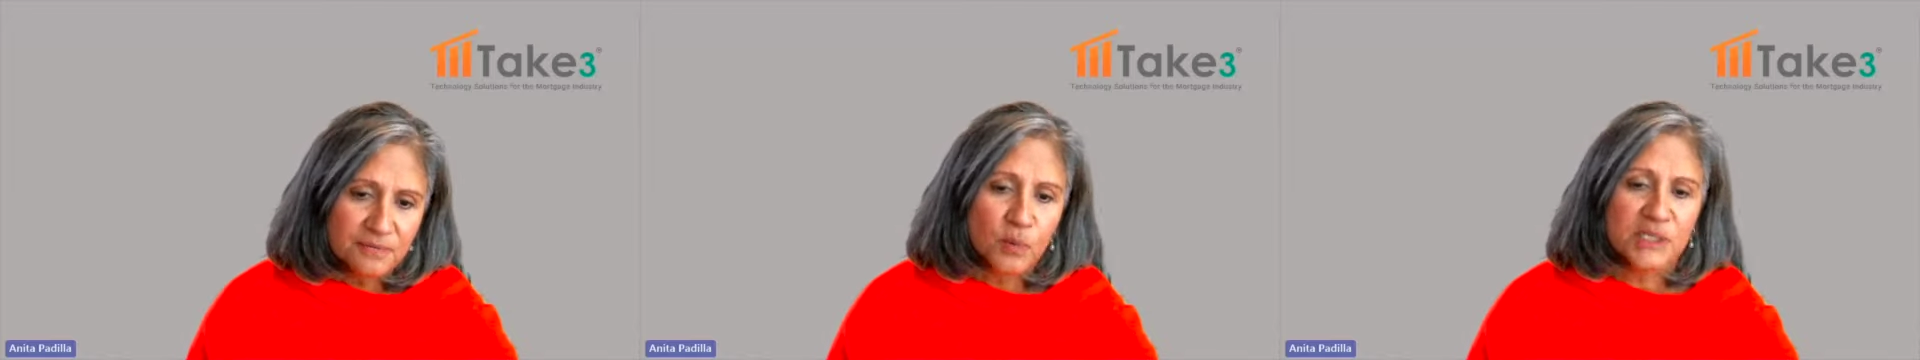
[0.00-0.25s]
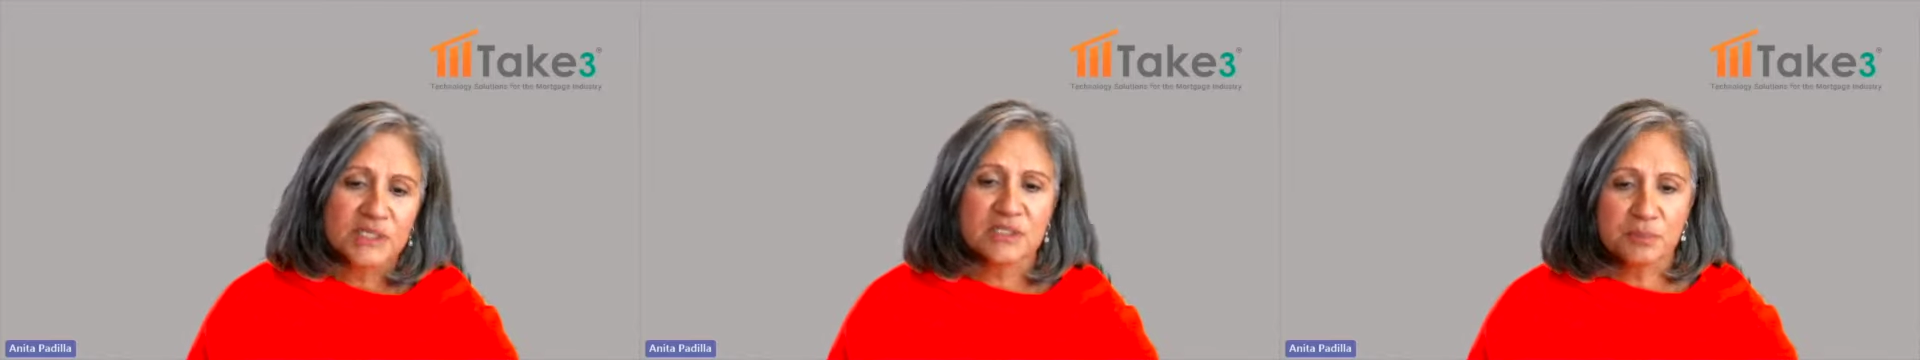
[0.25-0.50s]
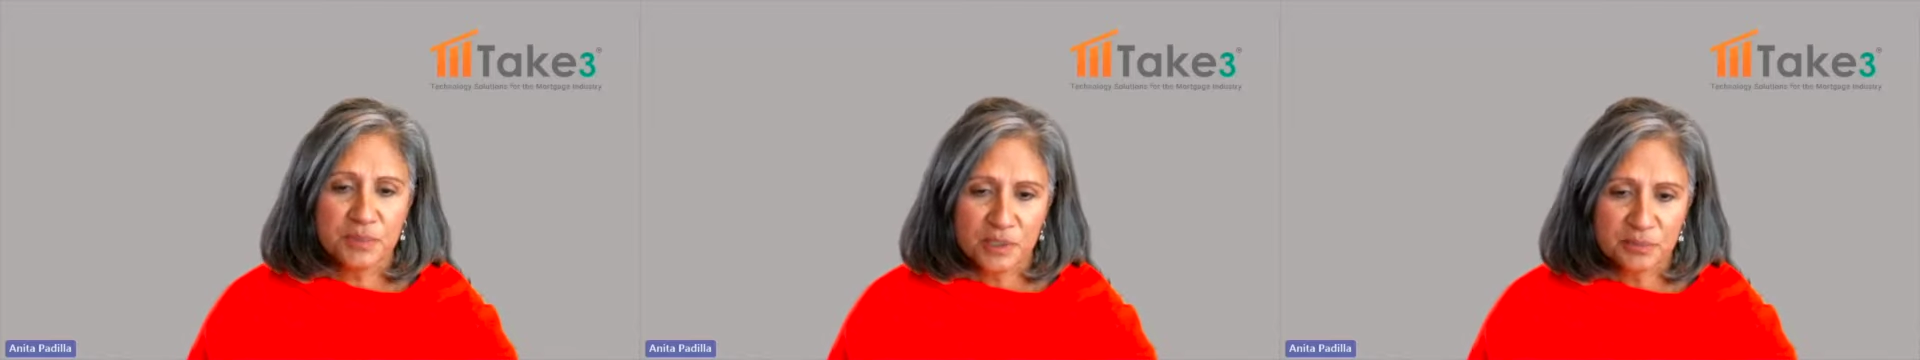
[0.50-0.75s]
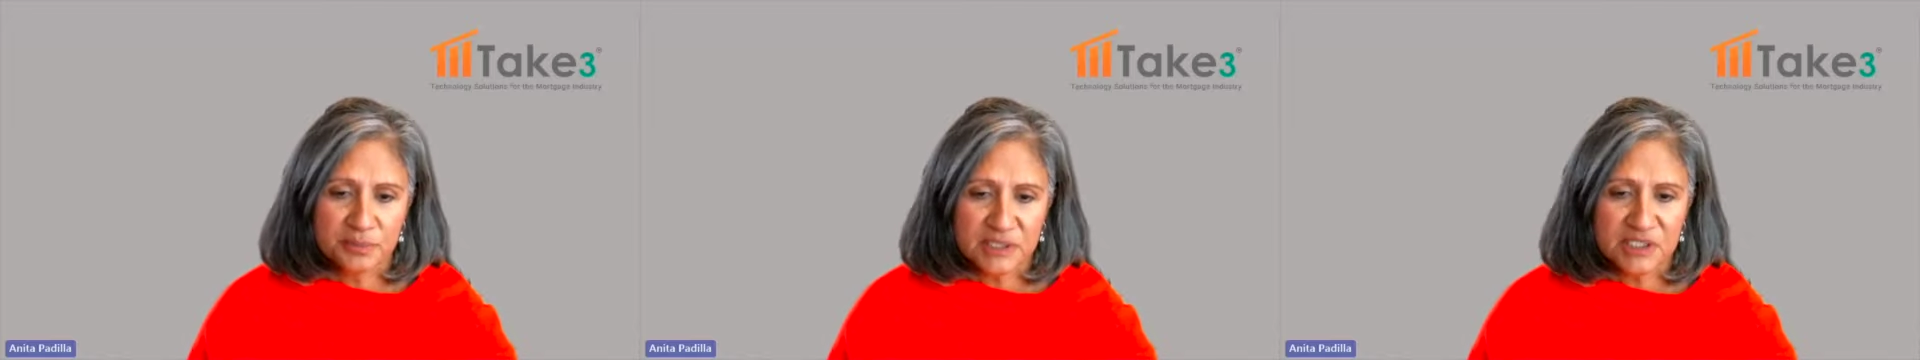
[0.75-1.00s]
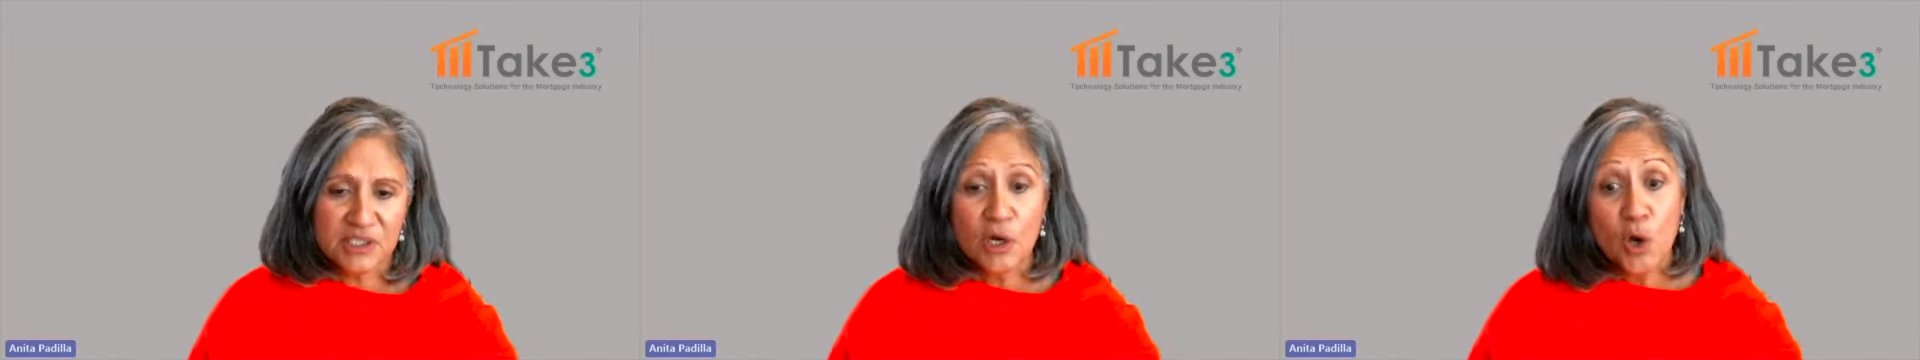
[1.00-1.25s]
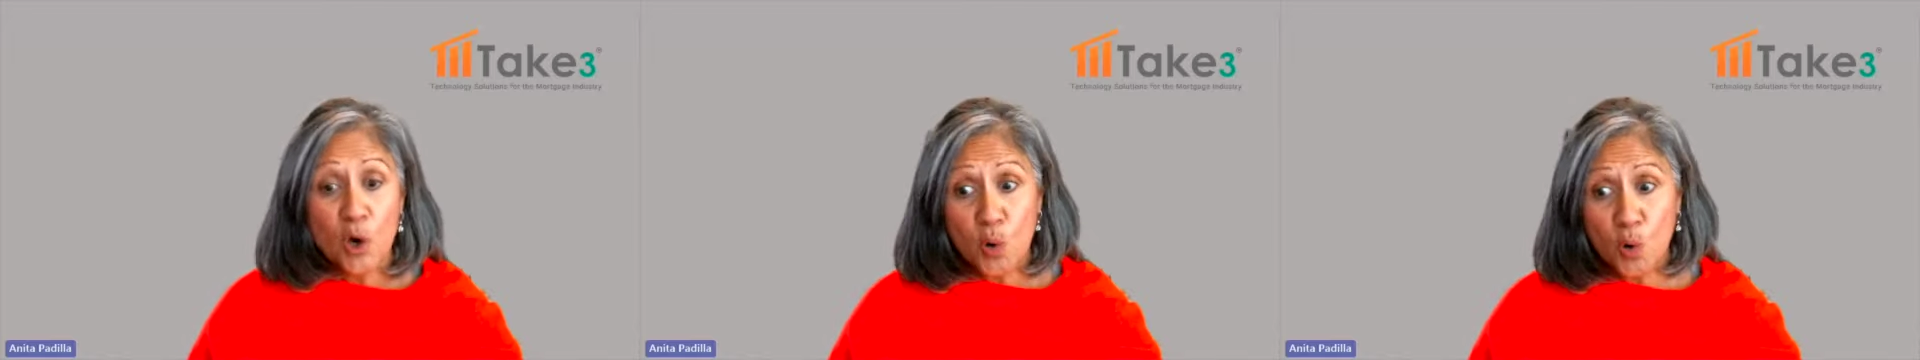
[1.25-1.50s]
what's the purpose?
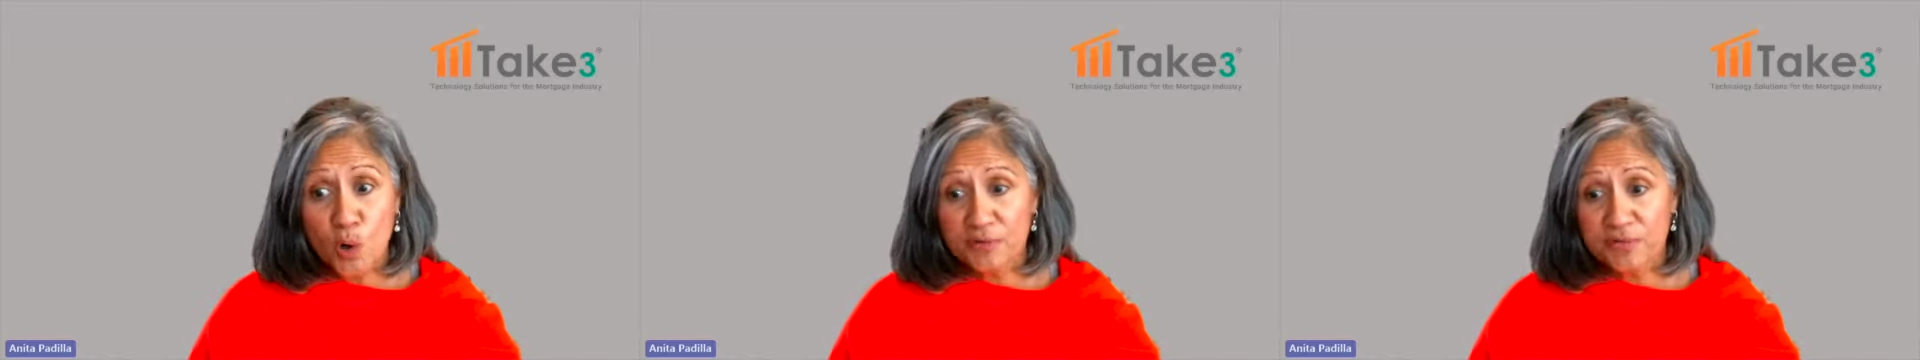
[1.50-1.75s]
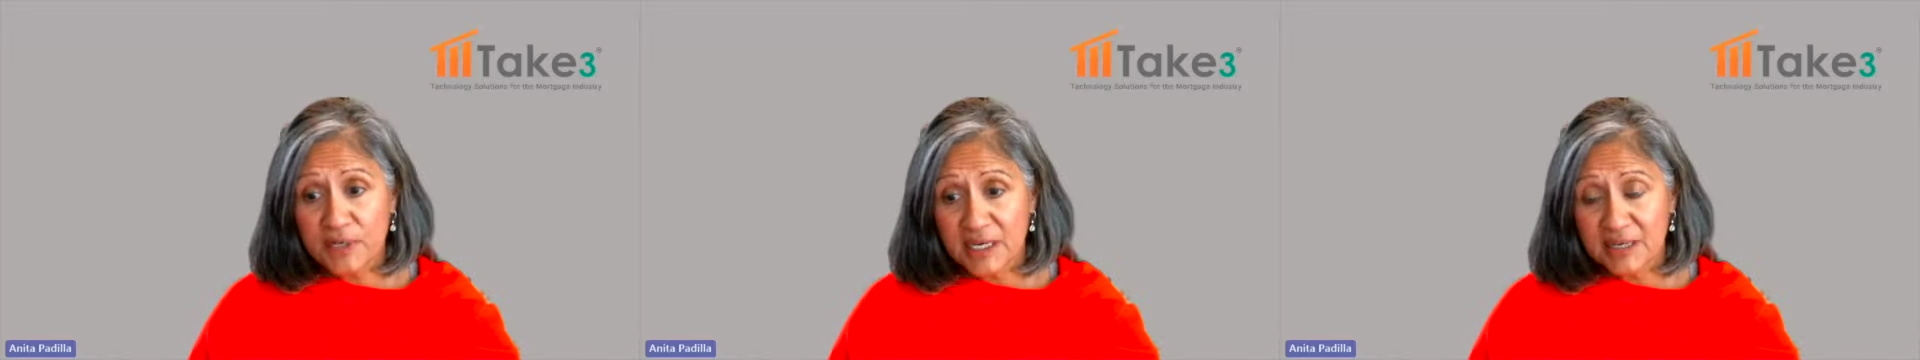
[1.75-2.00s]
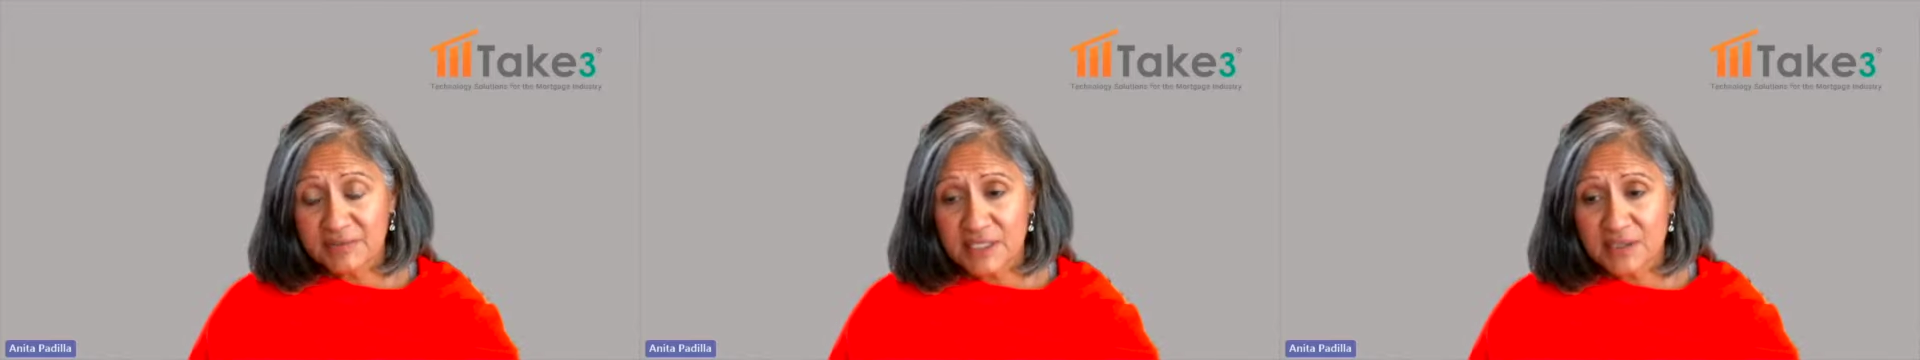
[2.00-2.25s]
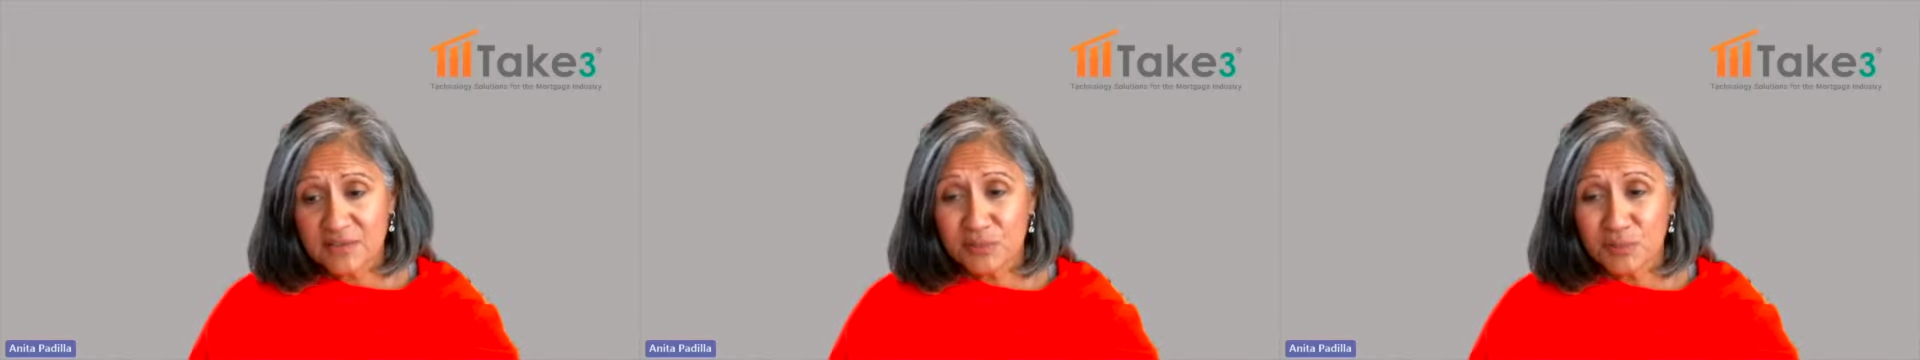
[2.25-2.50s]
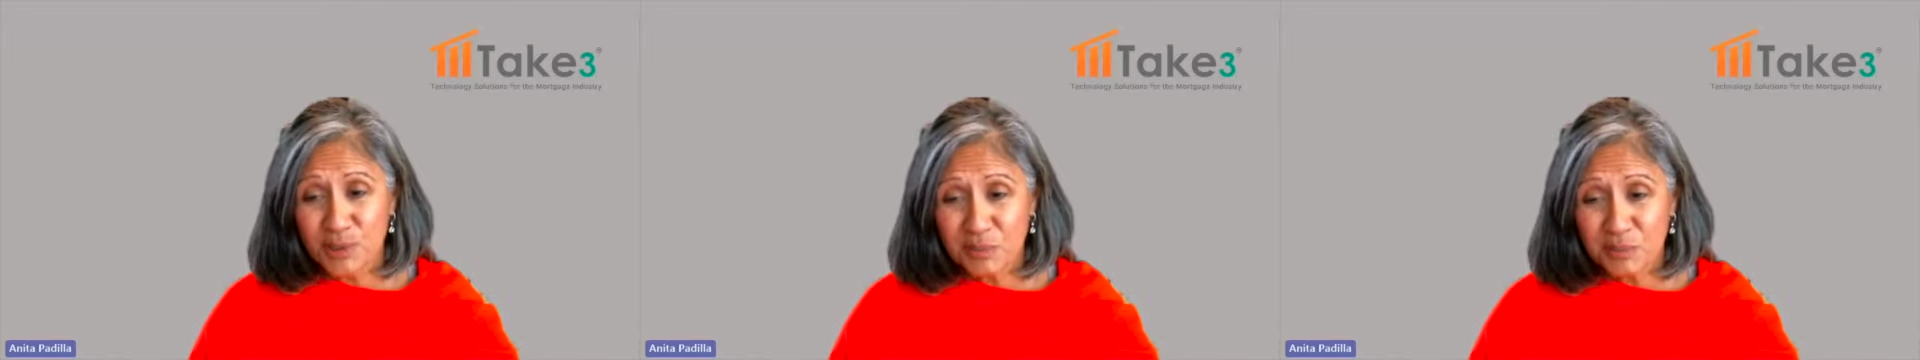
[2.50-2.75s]
Or if you have a self-employed